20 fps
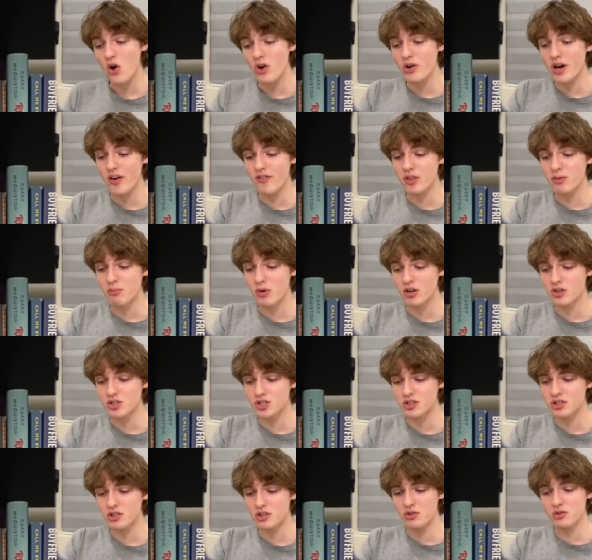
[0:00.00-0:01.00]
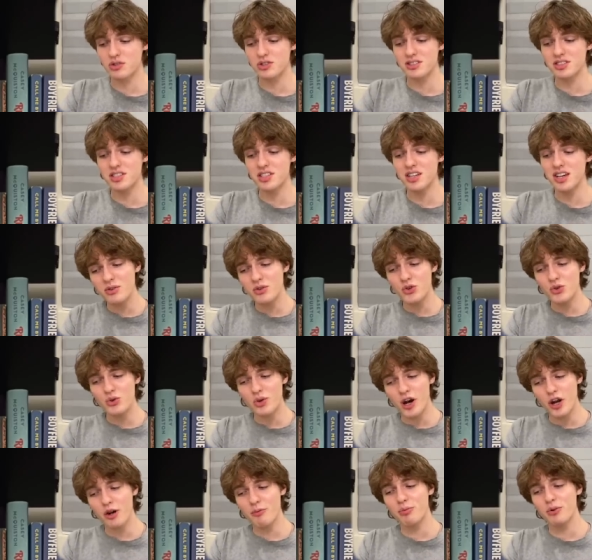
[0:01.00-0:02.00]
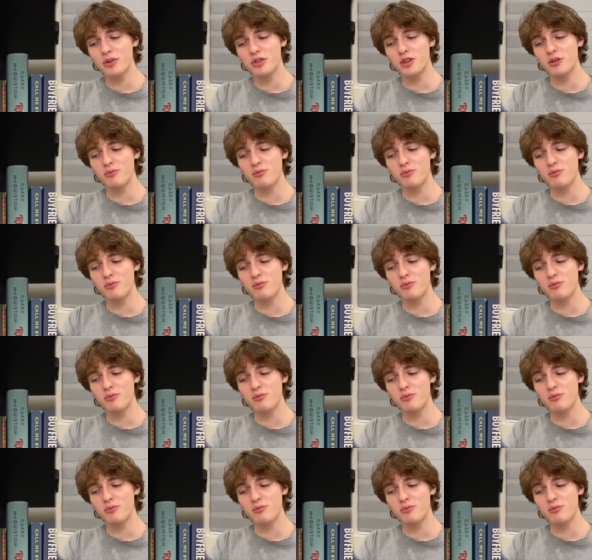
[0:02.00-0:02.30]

you have The Martian though. See, you gotta put The